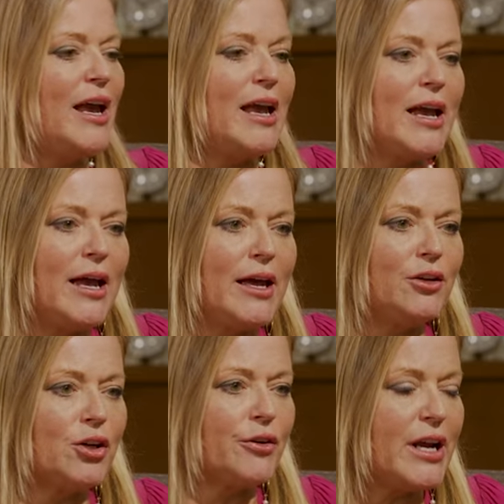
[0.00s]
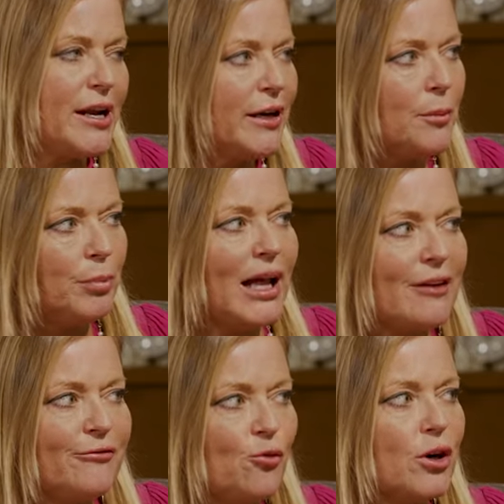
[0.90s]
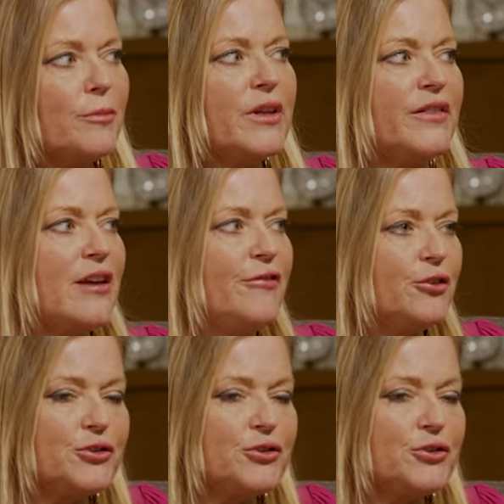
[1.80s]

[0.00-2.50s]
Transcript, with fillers: and creating a platform that they feel